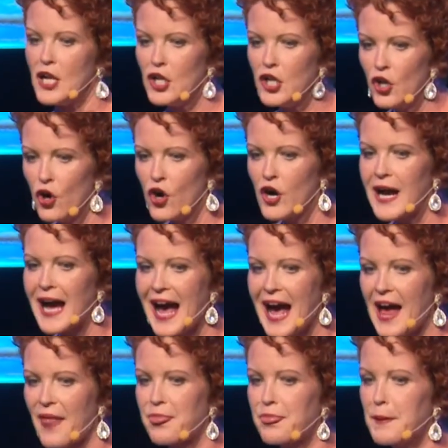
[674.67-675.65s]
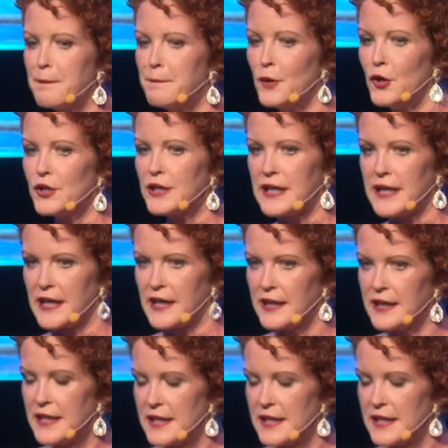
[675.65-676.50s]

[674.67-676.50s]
Look at the money.